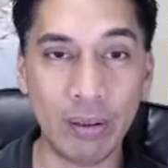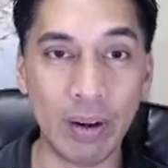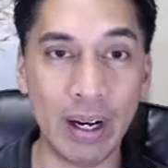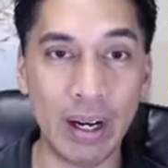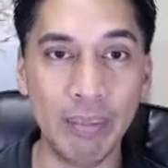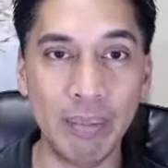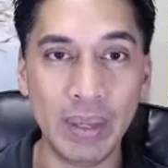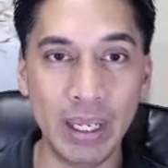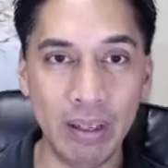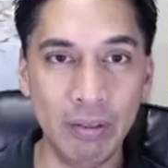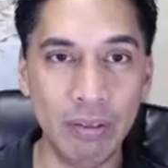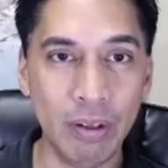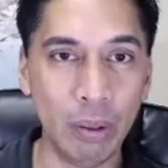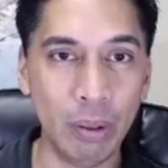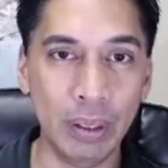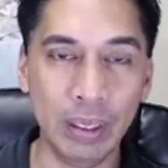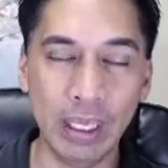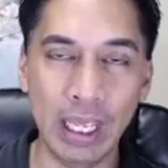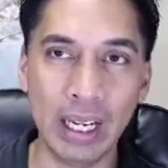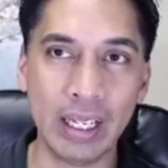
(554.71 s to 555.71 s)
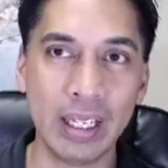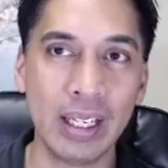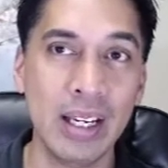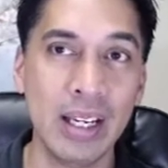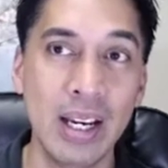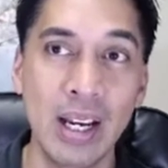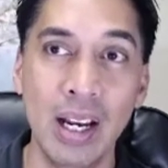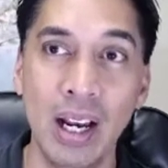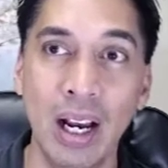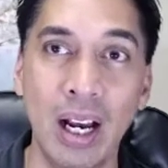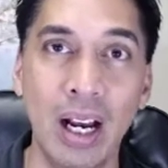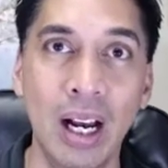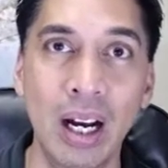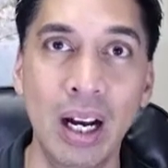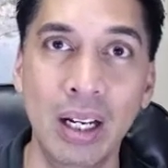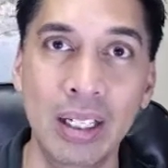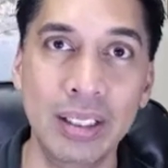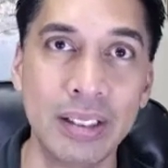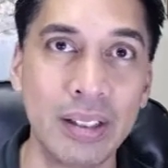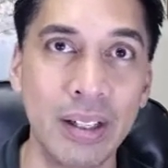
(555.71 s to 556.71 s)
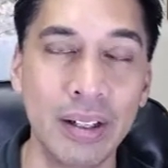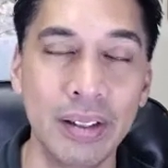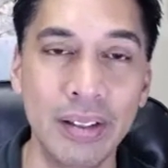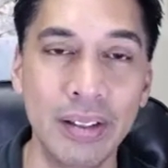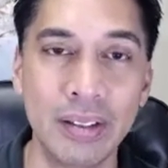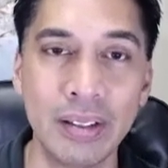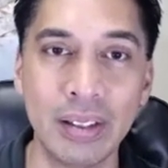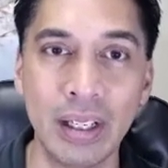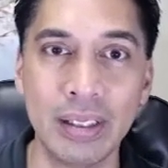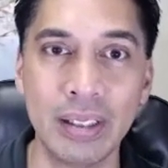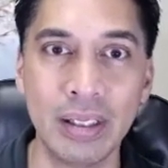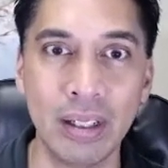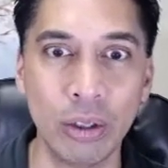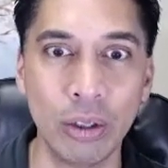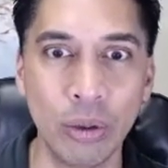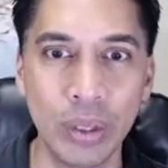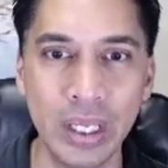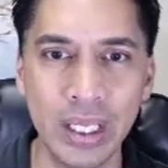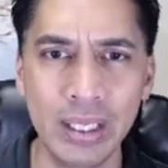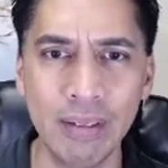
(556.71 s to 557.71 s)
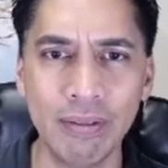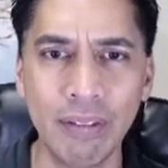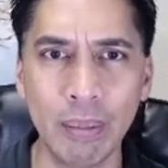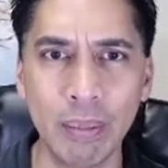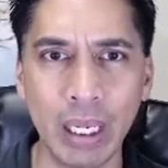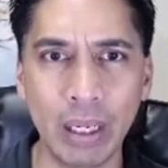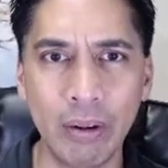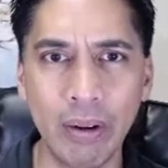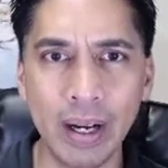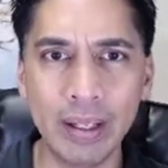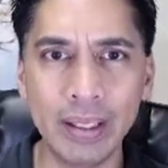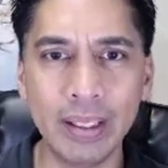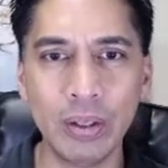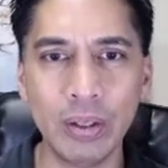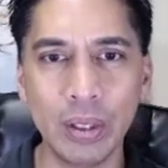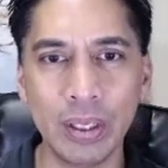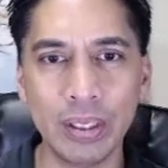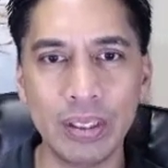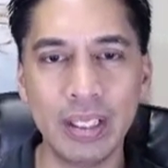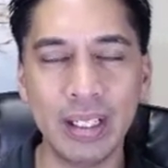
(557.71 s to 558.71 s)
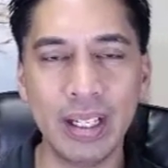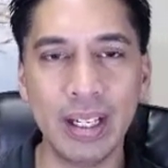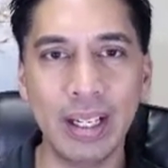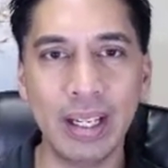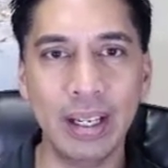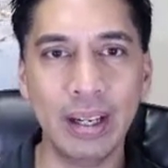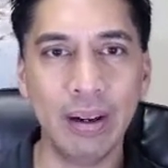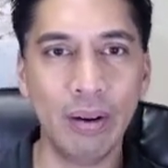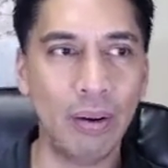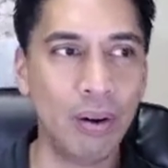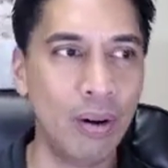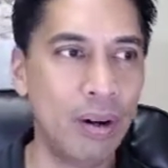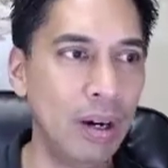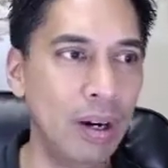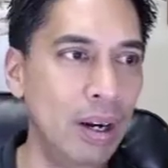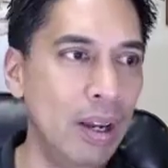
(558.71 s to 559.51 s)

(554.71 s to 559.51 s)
Many of you are like, I saw green for my grounding cord today, or,